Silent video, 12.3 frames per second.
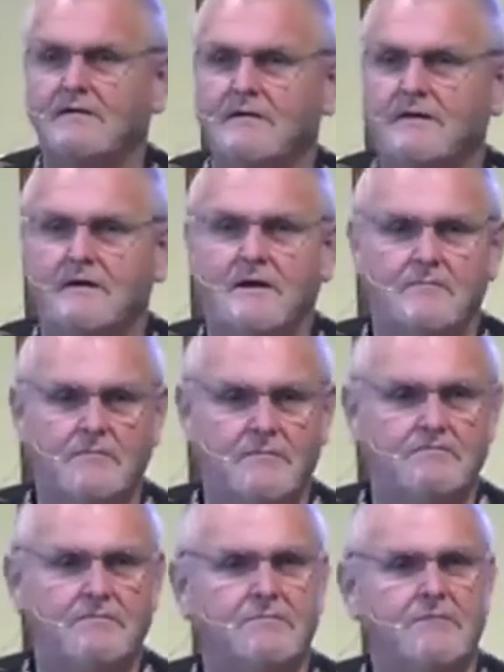and I
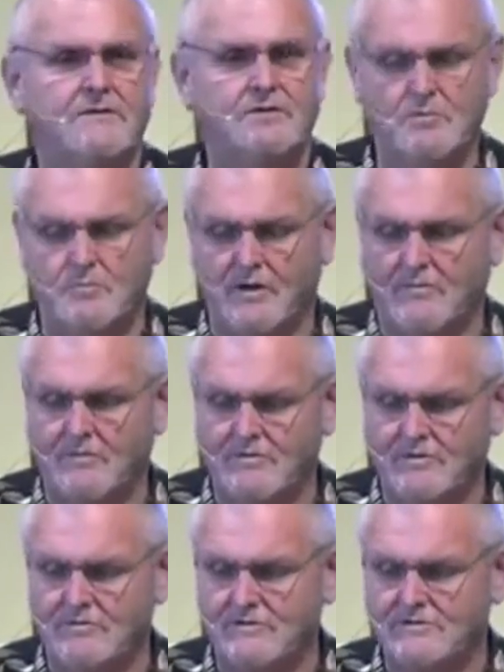bet you probably do the